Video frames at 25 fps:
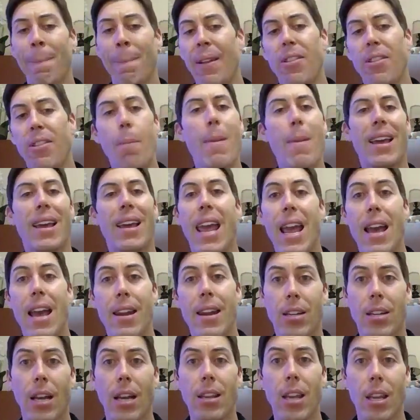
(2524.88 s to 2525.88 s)
The
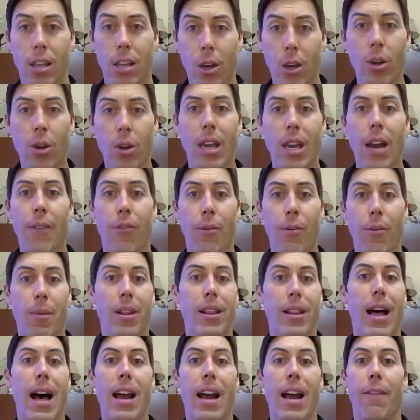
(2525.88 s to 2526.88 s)
mechanics, I think you can get from a
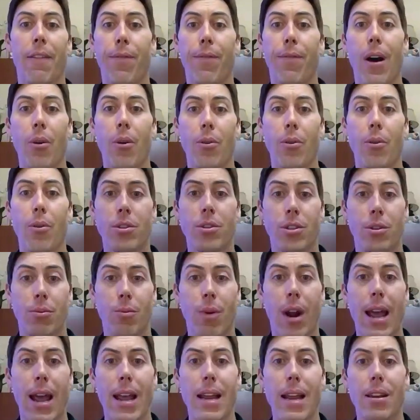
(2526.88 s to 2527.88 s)
lot of folks, right?